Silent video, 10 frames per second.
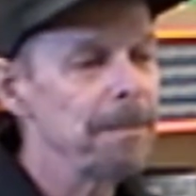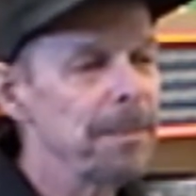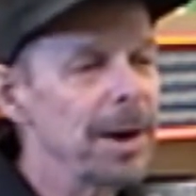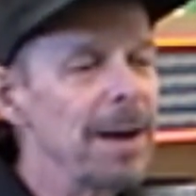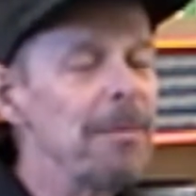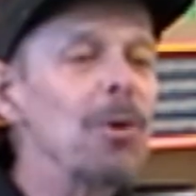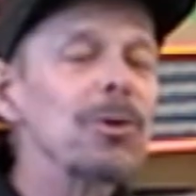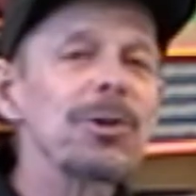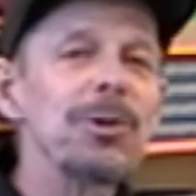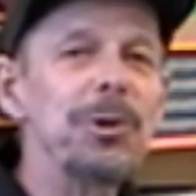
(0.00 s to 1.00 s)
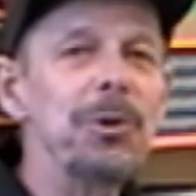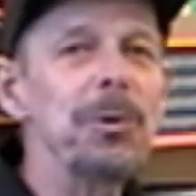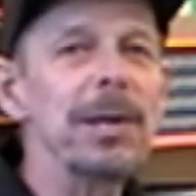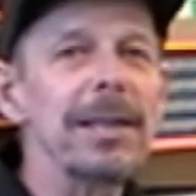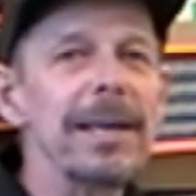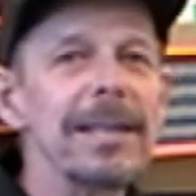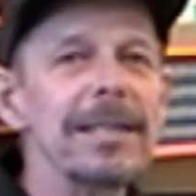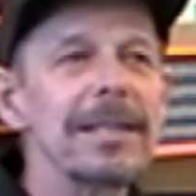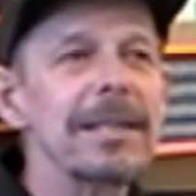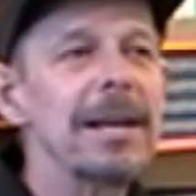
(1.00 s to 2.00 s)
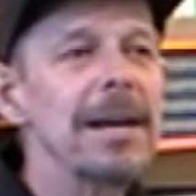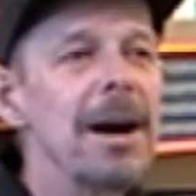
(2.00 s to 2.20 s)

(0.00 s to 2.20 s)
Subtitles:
But I'm also doing this